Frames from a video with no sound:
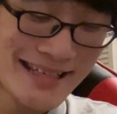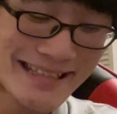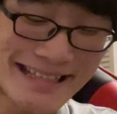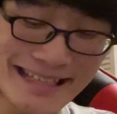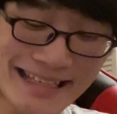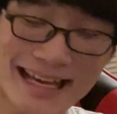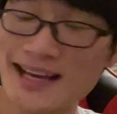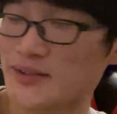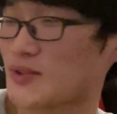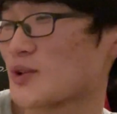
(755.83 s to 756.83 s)

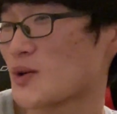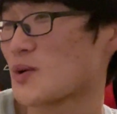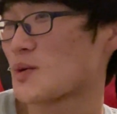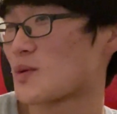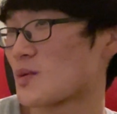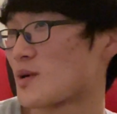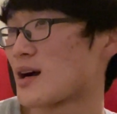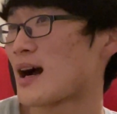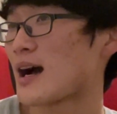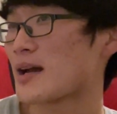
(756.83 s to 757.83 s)
yeah. So
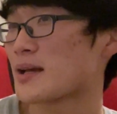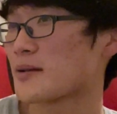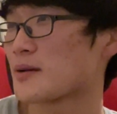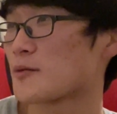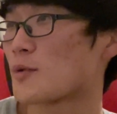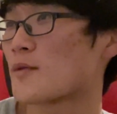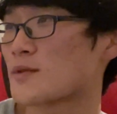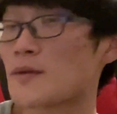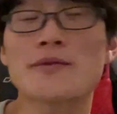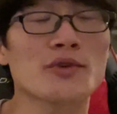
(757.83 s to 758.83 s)

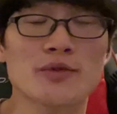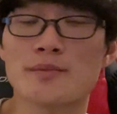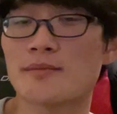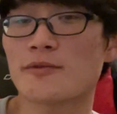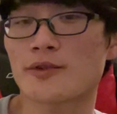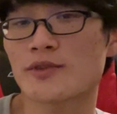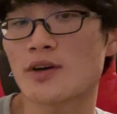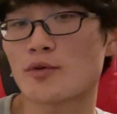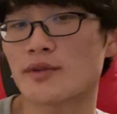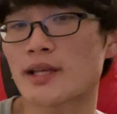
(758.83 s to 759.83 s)
for the first
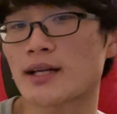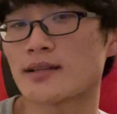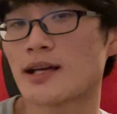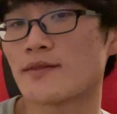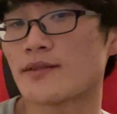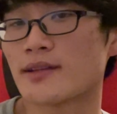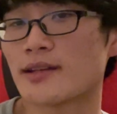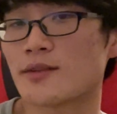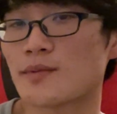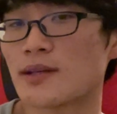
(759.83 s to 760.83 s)
song was Second Heaven
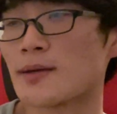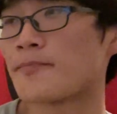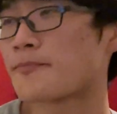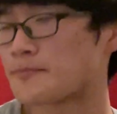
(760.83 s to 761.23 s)
CSP.